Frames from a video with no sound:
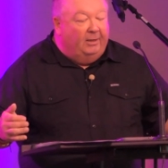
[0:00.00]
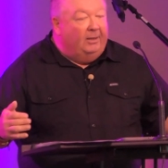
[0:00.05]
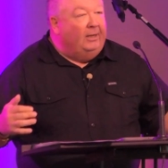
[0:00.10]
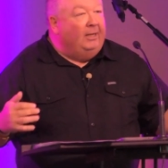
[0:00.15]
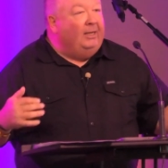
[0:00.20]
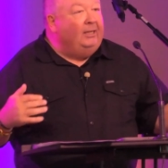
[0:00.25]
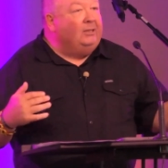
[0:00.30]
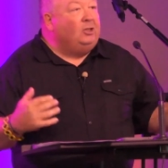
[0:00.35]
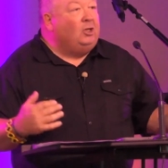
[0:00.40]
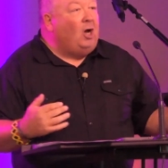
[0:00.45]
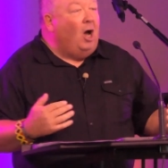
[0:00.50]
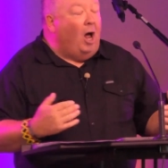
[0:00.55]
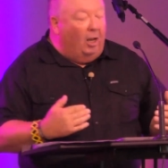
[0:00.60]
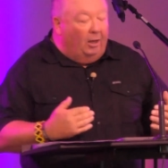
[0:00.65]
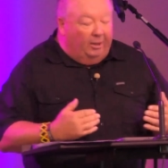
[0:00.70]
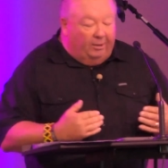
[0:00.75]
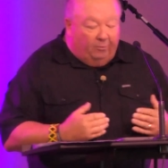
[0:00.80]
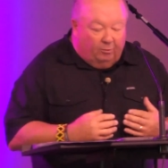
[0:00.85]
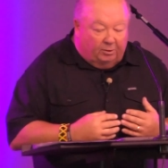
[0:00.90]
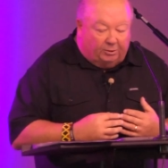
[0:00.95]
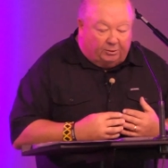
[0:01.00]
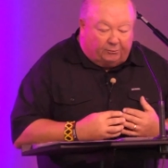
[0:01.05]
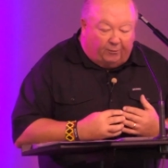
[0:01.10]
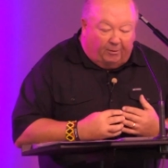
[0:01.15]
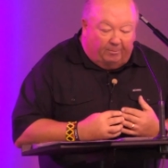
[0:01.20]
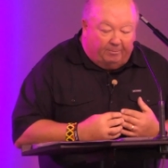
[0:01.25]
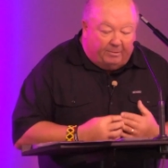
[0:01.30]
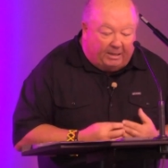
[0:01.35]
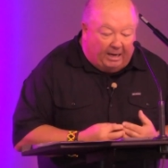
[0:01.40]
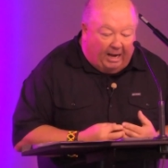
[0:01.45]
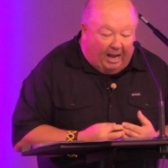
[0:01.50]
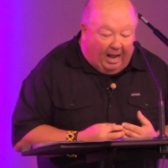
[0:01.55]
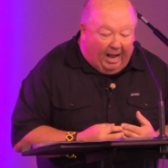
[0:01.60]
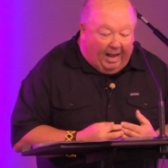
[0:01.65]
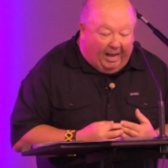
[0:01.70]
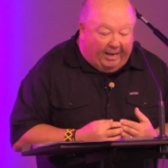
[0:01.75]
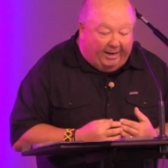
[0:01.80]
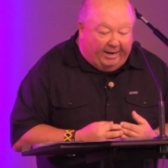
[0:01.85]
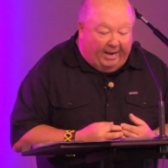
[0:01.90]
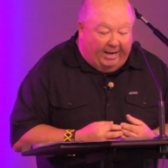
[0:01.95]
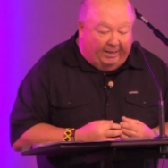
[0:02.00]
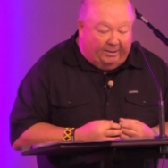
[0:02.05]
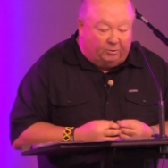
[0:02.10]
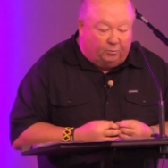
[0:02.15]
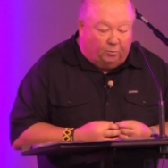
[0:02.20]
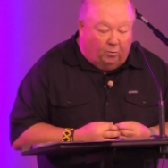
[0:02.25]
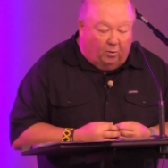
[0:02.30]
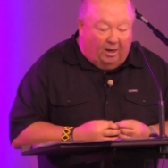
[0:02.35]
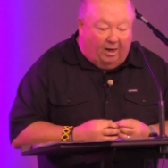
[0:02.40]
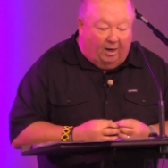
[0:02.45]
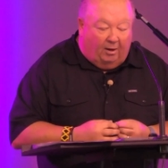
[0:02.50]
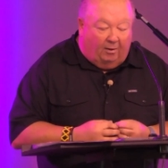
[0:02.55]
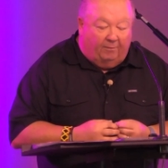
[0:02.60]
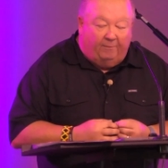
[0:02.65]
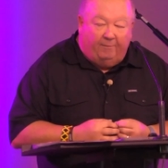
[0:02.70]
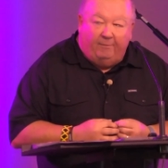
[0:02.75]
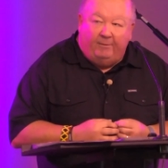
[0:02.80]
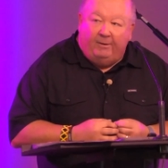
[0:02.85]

his calling was from God as well.